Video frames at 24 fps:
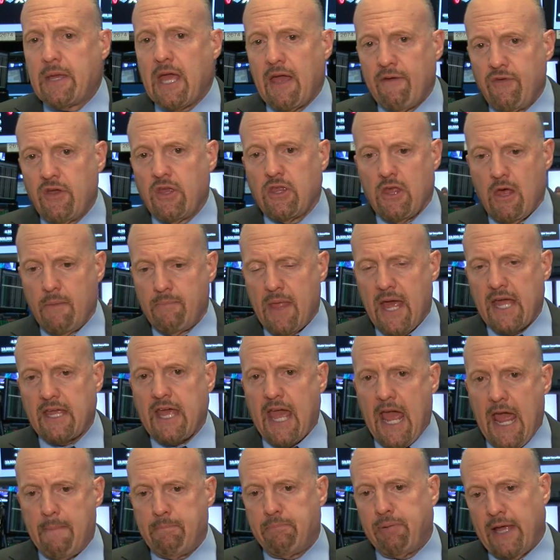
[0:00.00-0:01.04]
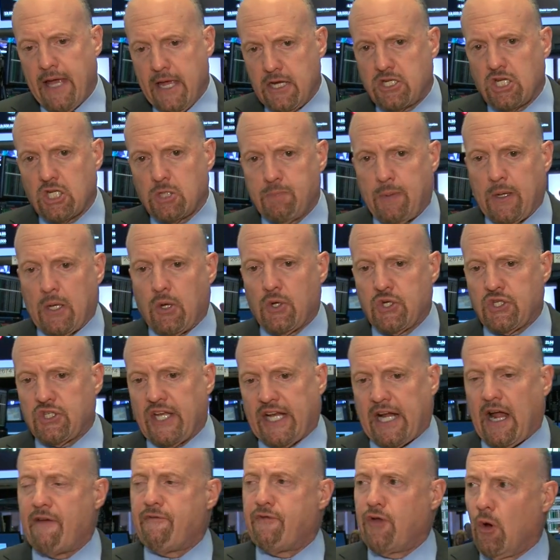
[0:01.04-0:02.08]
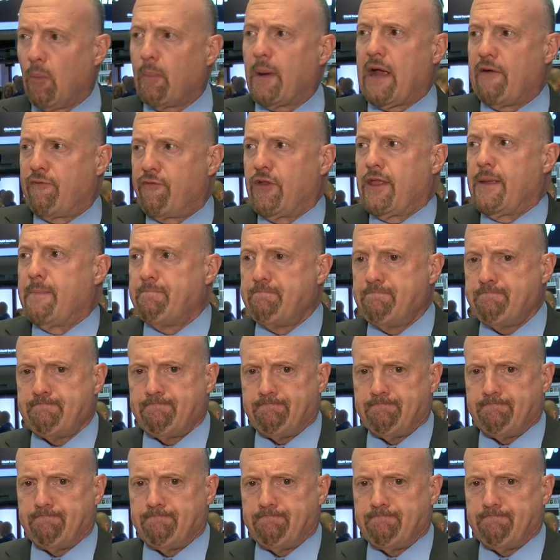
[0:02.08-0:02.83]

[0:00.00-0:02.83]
giving them that game plan just because, like, I feel bad for them.